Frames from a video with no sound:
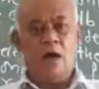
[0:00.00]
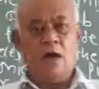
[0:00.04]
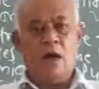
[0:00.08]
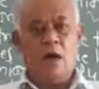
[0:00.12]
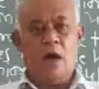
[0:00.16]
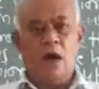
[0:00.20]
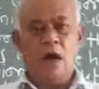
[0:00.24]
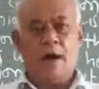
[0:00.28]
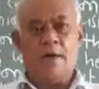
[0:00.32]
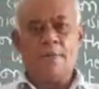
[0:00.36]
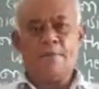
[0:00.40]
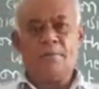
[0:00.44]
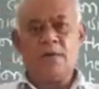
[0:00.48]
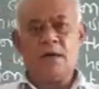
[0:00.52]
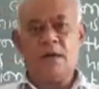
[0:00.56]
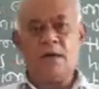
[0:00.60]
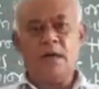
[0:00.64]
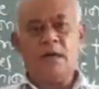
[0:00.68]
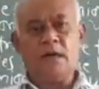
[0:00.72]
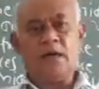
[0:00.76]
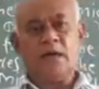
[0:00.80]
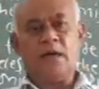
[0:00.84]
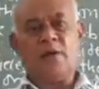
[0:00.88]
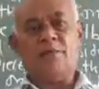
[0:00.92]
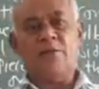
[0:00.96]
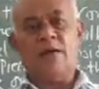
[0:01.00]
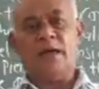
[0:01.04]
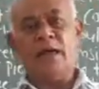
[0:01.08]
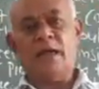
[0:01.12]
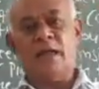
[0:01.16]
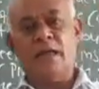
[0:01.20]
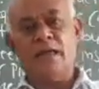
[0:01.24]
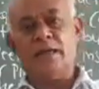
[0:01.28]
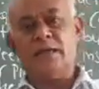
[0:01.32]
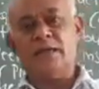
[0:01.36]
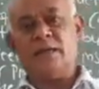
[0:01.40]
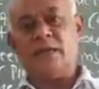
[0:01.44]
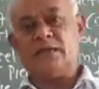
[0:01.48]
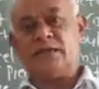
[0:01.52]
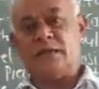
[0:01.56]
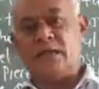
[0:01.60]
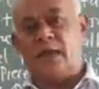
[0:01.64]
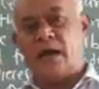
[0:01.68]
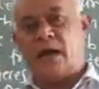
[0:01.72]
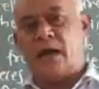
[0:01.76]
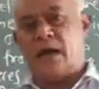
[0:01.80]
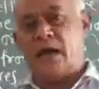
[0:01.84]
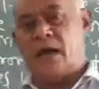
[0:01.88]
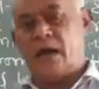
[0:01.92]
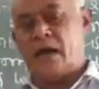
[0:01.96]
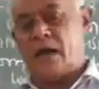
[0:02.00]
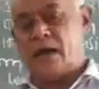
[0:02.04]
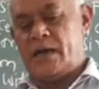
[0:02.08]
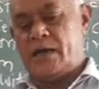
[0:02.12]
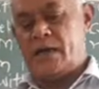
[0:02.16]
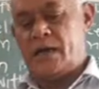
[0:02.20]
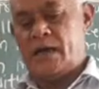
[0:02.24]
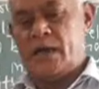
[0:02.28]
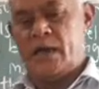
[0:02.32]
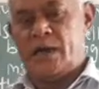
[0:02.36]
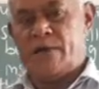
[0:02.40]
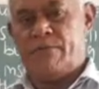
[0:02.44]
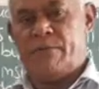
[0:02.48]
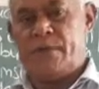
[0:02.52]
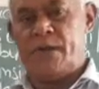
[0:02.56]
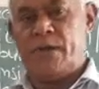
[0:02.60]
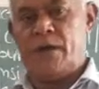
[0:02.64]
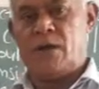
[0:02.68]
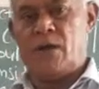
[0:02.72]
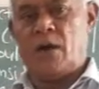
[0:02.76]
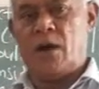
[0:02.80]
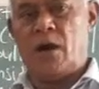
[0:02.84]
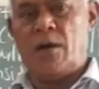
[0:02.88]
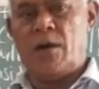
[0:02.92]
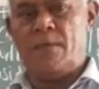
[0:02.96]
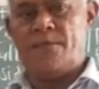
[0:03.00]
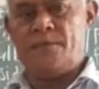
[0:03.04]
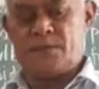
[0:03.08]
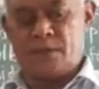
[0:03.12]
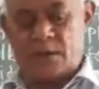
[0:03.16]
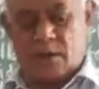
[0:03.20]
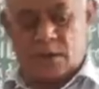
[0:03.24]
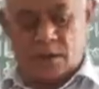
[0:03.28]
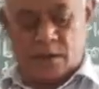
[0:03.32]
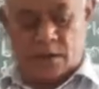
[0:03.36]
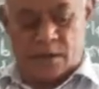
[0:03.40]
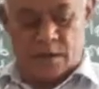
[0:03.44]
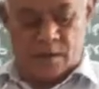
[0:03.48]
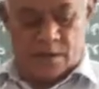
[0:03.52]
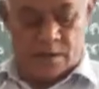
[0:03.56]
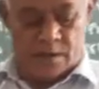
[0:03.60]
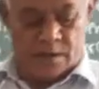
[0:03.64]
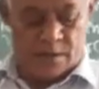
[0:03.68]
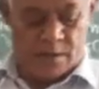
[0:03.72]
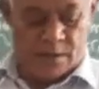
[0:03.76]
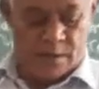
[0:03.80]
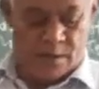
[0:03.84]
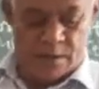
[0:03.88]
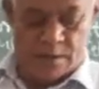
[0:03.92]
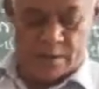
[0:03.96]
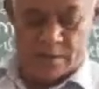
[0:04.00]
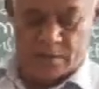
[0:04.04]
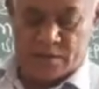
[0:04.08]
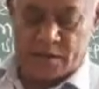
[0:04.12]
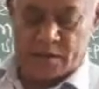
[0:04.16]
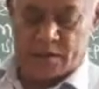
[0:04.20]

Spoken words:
After covering the slide, we observe the